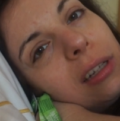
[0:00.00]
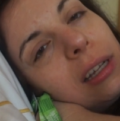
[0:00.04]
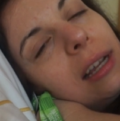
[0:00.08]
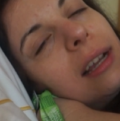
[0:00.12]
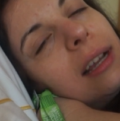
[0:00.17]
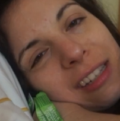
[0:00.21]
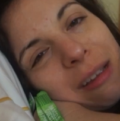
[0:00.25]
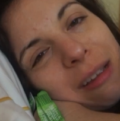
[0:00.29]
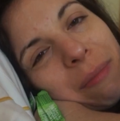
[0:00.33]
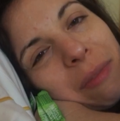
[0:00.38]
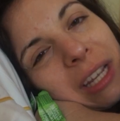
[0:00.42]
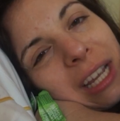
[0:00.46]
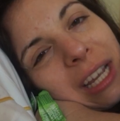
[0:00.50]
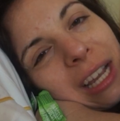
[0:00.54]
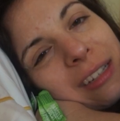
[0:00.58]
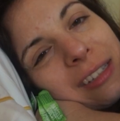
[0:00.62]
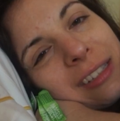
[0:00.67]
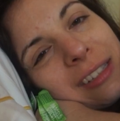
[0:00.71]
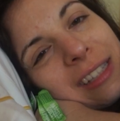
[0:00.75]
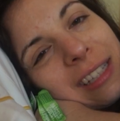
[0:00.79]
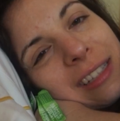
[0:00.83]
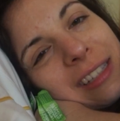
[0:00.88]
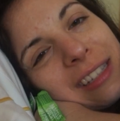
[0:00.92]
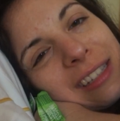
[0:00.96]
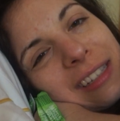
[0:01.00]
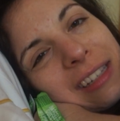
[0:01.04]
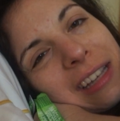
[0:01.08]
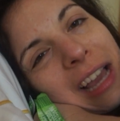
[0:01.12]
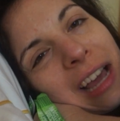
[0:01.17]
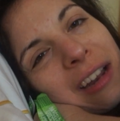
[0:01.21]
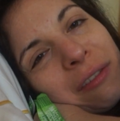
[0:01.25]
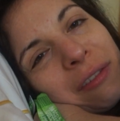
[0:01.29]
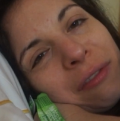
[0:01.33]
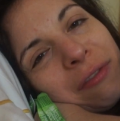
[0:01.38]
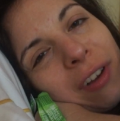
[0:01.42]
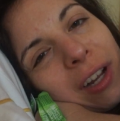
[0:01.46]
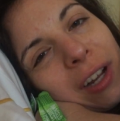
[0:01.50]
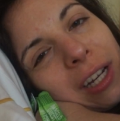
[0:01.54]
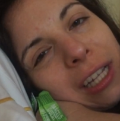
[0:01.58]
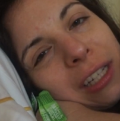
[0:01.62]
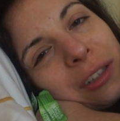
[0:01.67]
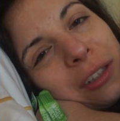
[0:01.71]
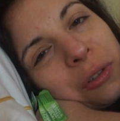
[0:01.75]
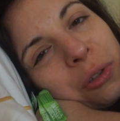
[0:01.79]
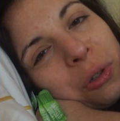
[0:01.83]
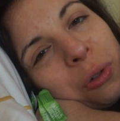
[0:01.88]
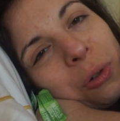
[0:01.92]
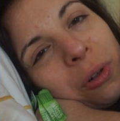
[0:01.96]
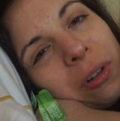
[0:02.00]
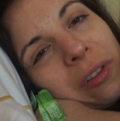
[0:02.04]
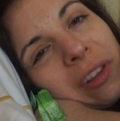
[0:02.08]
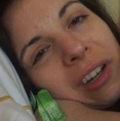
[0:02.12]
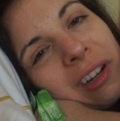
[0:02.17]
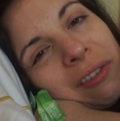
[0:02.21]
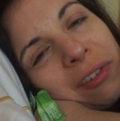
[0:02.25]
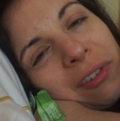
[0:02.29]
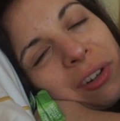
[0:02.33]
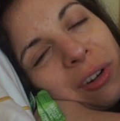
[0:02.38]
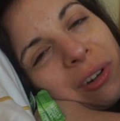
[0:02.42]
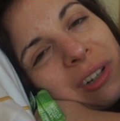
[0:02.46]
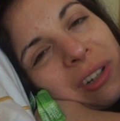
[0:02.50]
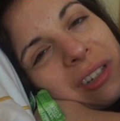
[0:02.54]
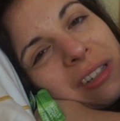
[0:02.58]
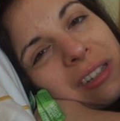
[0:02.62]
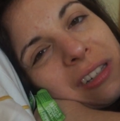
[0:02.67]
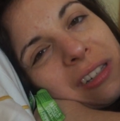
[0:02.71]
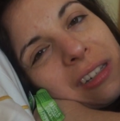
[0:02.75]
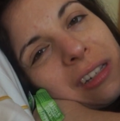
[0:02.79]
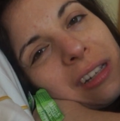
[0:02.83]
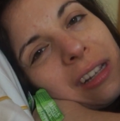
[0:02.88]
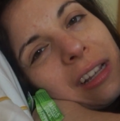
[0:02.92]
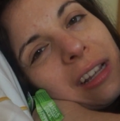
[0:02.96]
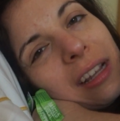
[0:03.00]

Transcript: Something else that's kind of funny and cool that I've noticed.